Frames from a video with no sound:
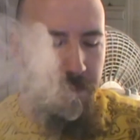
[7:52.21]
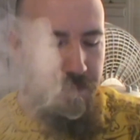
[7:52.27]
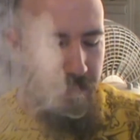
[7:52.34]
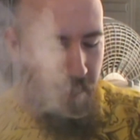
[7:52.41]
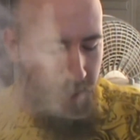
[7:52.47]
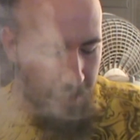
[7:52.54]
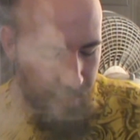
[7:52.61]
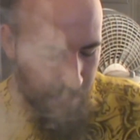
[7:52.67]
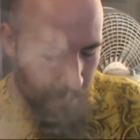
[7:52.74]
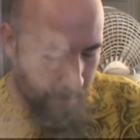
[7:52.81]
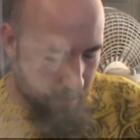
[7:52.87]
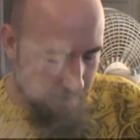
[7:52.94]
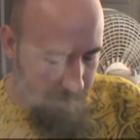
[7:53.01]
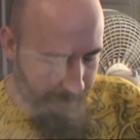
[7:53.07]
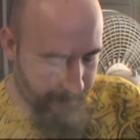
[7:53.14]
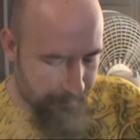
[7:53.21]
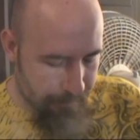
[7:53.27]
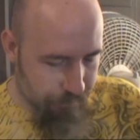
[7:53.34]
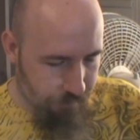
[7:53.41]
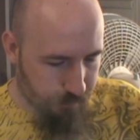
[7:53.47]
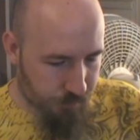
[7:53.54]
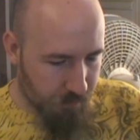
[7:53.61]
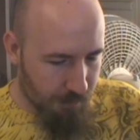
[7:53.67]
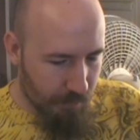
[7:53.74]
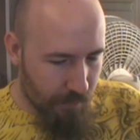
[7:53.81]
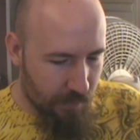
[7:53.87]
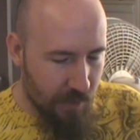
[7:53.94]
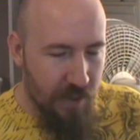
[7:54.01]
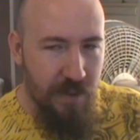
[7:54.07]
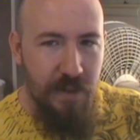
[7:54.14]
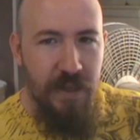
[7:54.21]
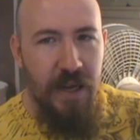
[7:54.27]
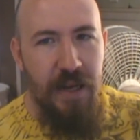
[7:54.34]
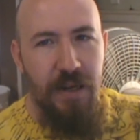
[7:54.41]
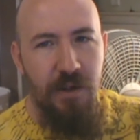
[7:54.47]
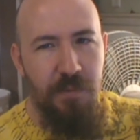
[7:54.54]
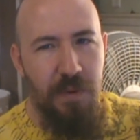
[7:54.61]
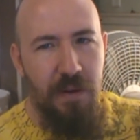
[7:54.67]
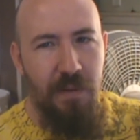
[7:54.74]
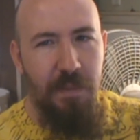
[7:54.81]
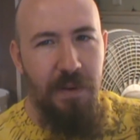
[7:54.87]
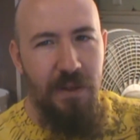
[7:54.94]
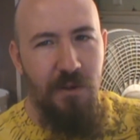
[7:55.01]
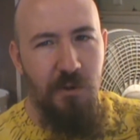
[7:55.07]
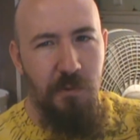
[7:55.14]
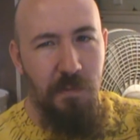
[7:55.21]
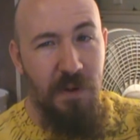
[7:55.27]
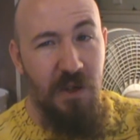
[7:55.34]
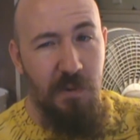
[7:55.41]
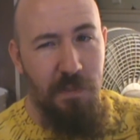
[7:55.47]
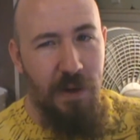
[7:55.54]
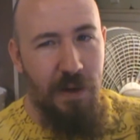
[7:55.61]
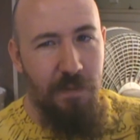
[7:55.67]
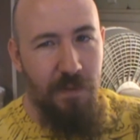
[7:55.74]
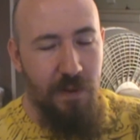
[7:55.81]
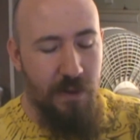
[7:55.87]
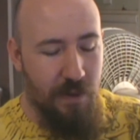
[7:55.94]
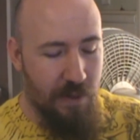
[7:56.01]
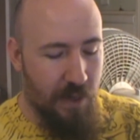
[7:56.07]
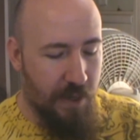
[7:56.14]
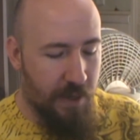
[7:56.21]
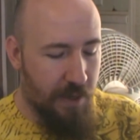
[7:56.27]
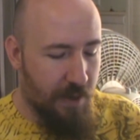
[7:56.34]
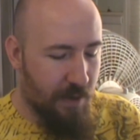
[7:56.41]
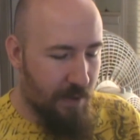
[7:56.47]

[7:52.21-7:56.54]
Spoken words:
Yeah, I think 10 is probably about the sweet spot for this tank.